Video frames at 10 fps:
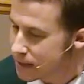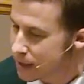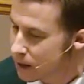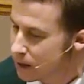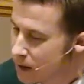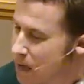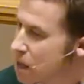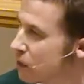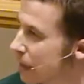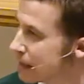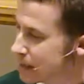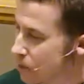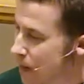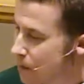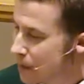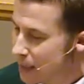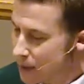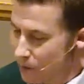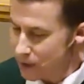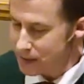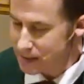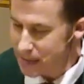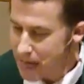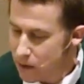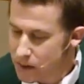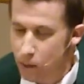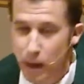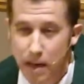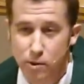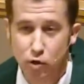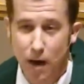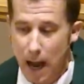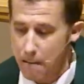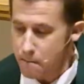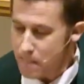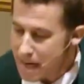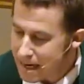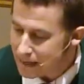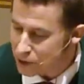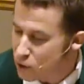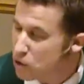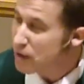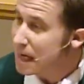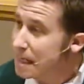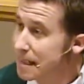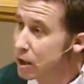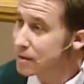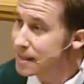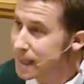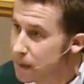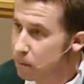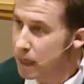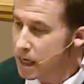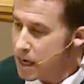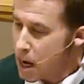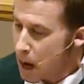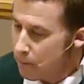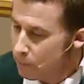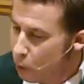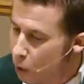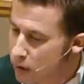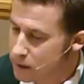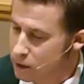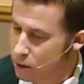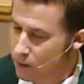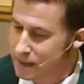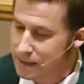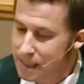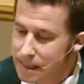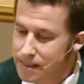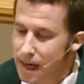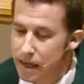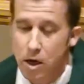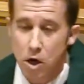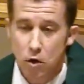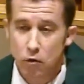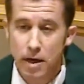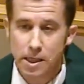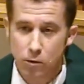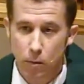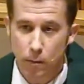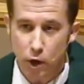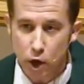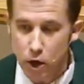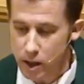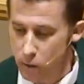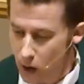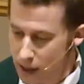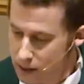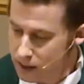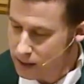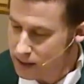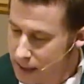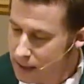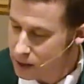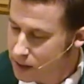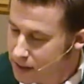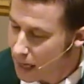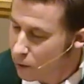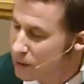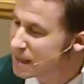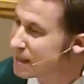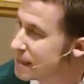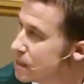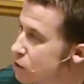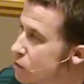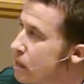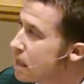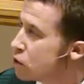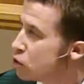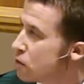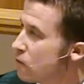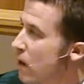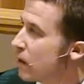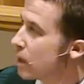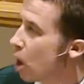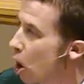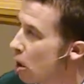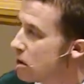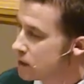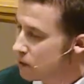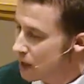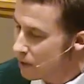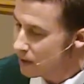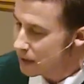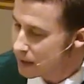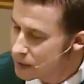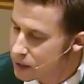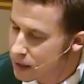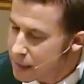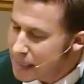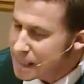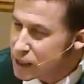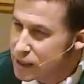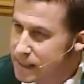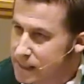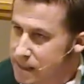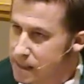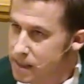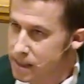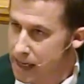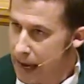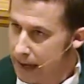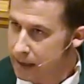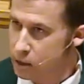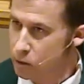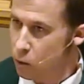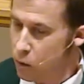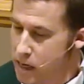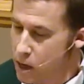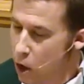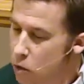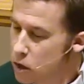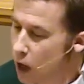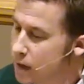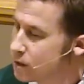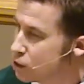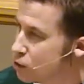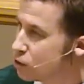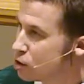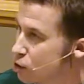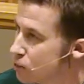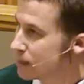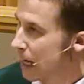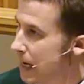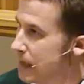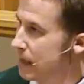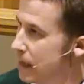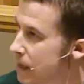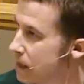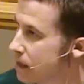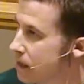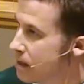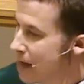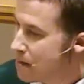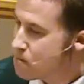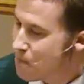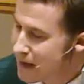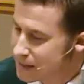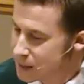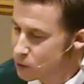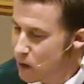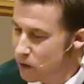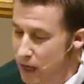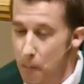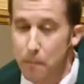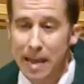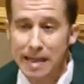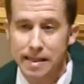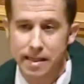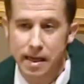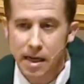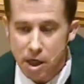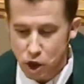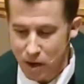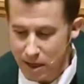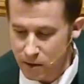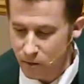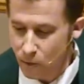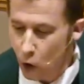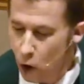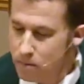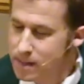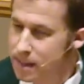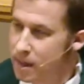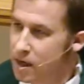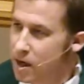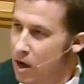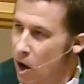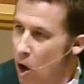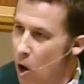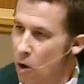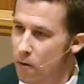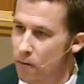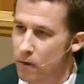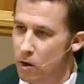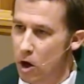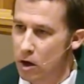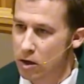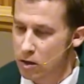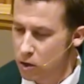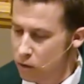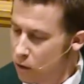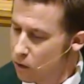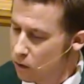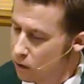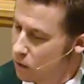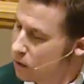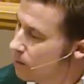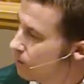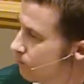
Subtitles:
dear, things that we believe are sacred, that we ascribe meaning to, things that are deeply important to us, things like ritual purity washing stations that were essential to the very heart of their religion. Jesus takes what we hold on to too tightly and messes with it, upends it, transforms it, all for our growth.